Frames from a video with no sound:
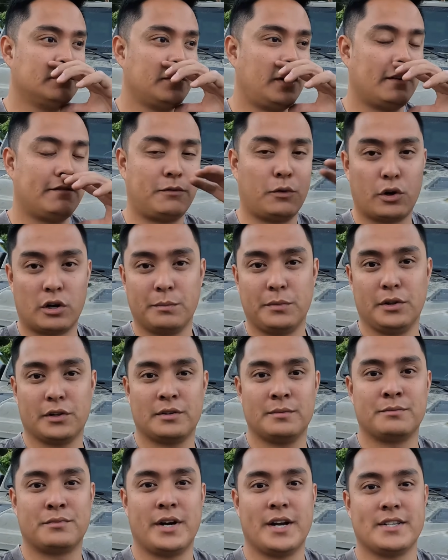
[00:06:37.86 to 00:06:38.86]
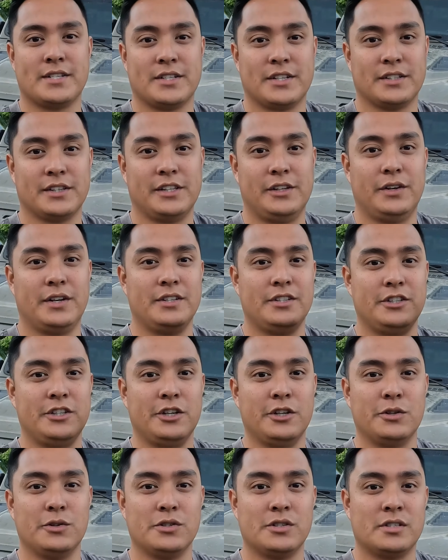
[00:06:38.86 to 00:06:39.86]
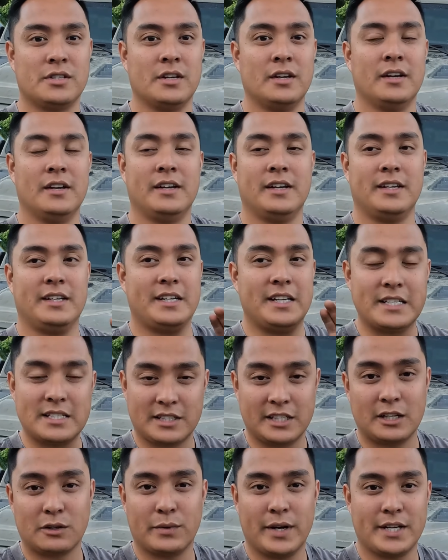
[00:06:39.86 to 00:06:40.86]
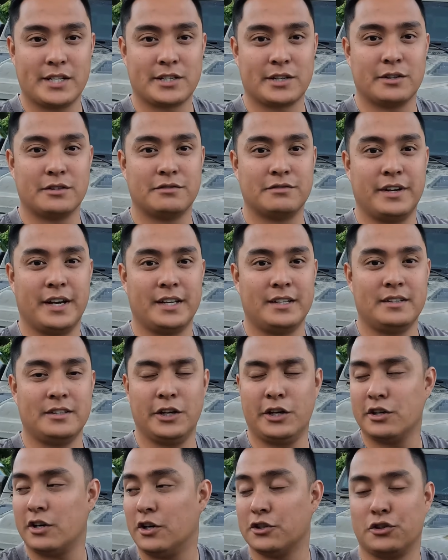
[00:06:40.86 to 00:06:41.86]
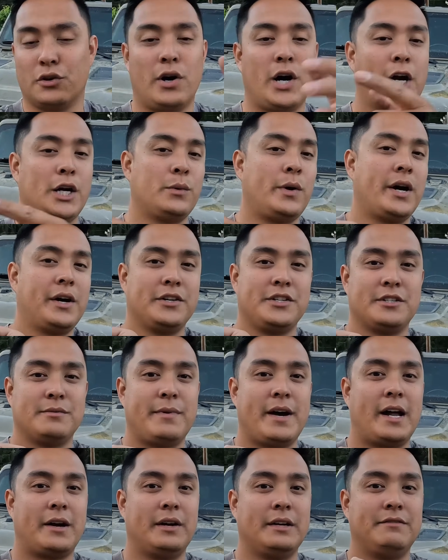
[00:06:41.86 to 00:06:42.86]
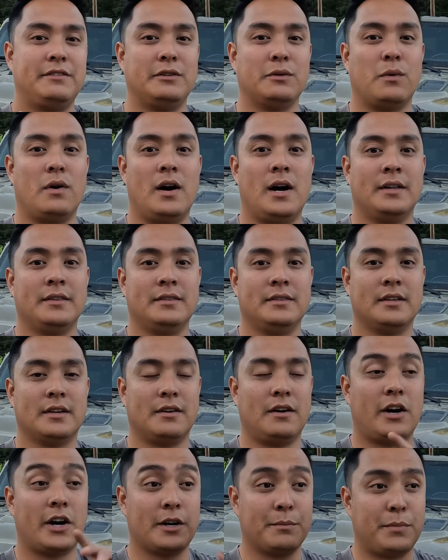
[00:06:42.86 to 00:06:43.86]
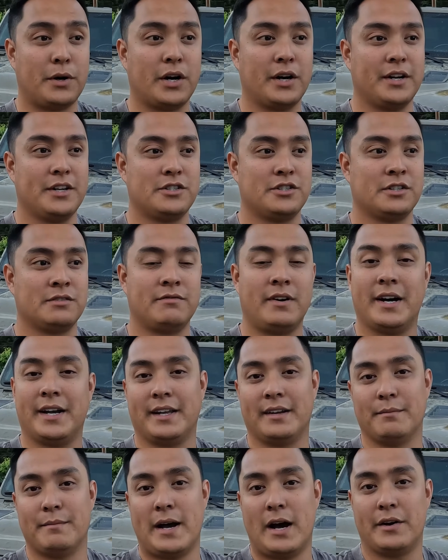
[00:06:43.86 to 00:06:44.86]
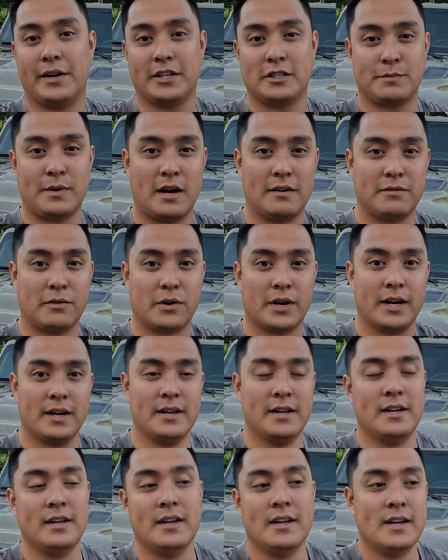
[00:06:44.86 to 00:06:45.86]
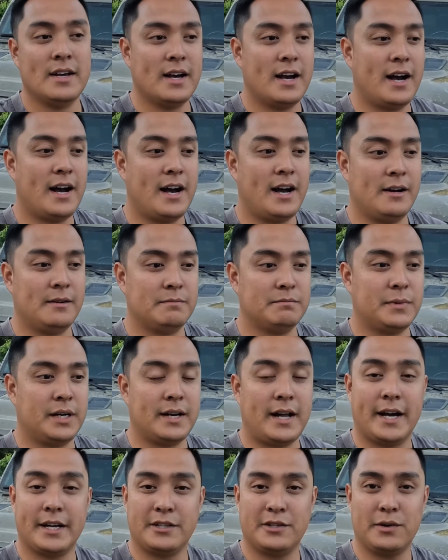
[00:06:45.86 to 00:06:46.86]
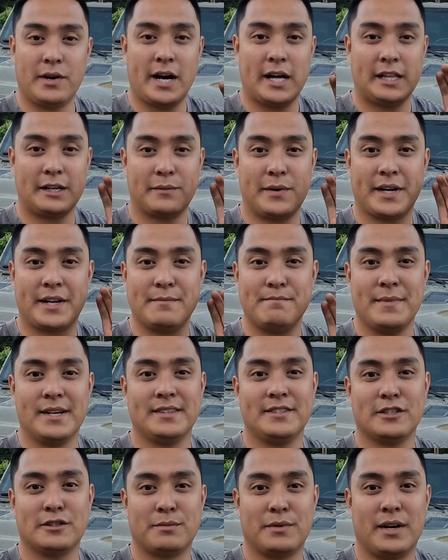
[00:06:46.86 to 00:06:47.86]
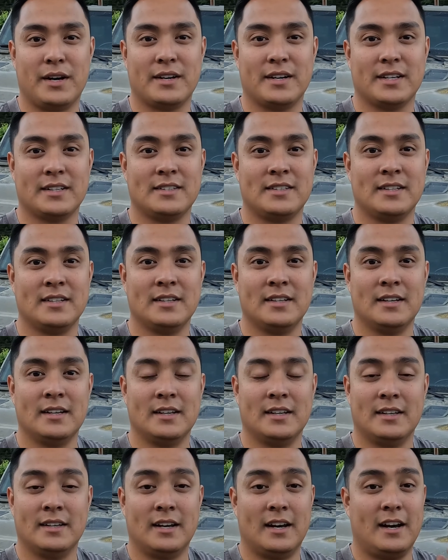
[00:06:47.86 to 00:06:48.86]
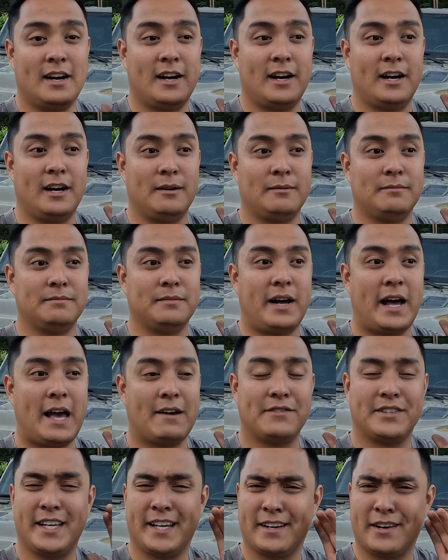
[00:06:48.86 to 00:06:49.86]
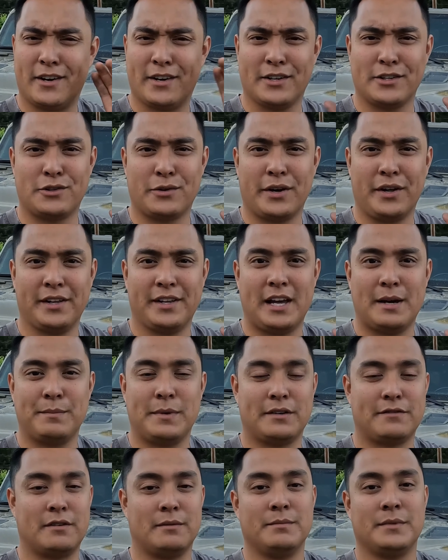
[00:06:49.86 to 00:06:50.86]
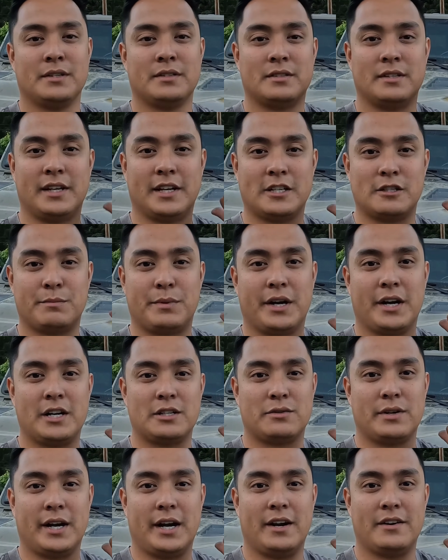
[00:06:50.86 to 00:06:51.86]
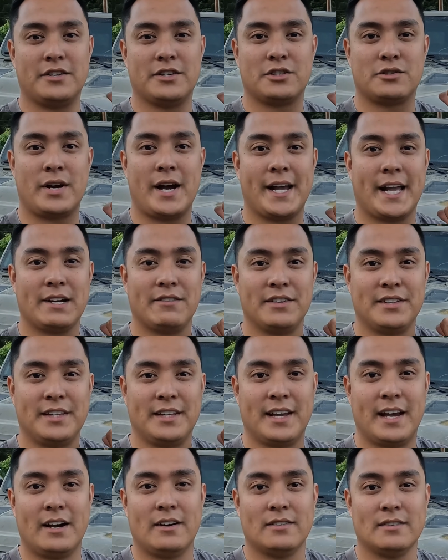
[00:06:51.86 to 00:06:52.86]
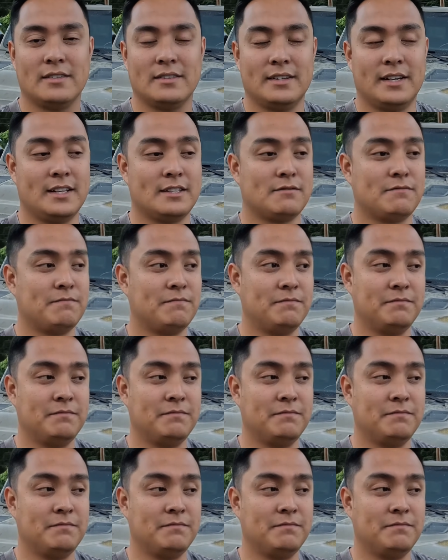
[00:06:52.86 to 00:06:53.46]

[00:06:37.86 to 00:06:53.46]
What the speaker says: affordable compressor that you can use, easily retrofit, you could also hardwire this to the battery if you want. The hard part is just finding a mounting spot for it. But I do highly recommend this product. I haven't taken it on a trail yet, but from this experience right here, just trying everything out, it